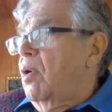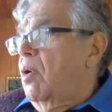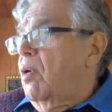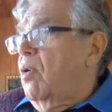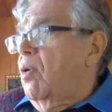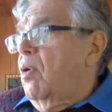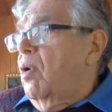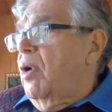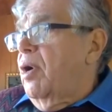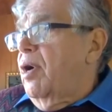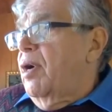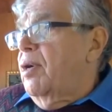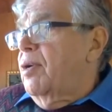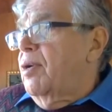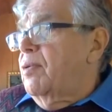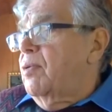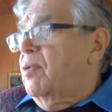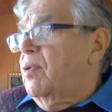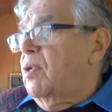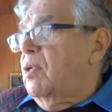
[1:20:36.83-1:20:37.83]

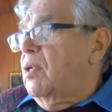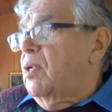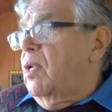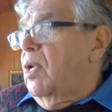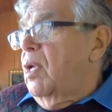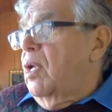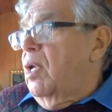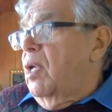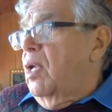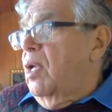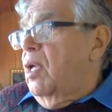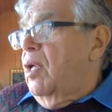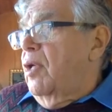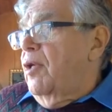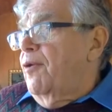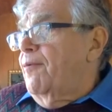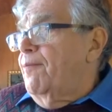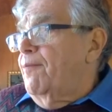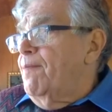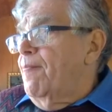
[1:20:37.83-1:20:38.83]
are
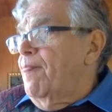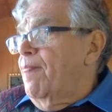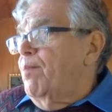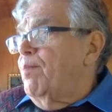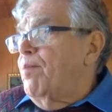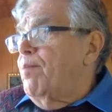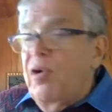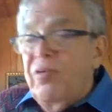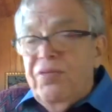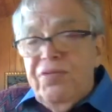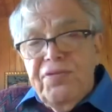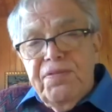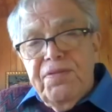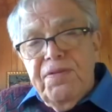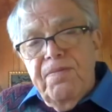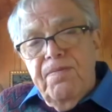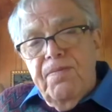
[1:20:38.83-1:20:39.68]
Um, both